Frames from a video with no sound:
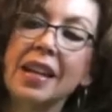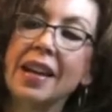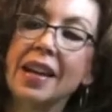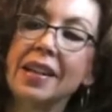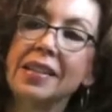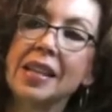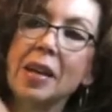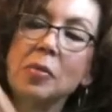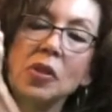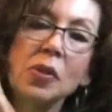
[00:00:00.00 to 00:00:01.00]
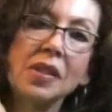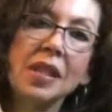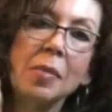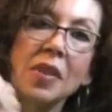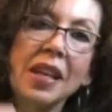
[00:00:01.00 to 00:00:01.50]
and do the
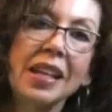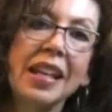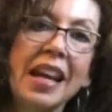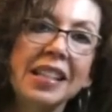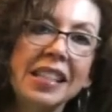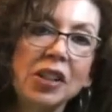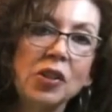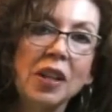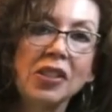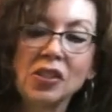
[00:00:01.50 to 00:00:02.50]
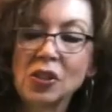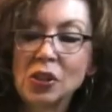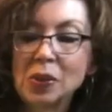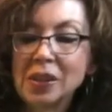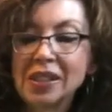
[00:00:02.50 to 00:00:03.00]
same thing and add decoration
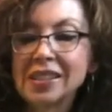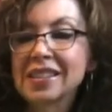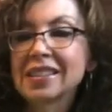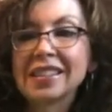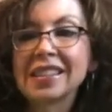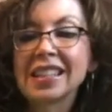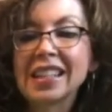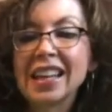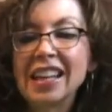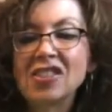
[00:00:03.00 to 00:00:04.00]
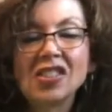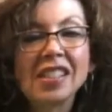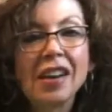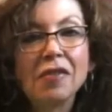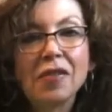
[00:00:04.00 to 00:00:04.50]
to it and just
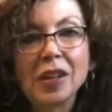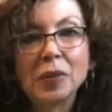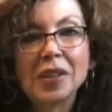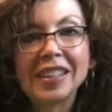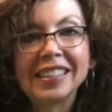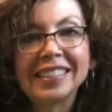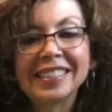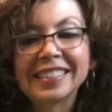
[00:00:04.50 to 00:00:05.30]
have fun with it.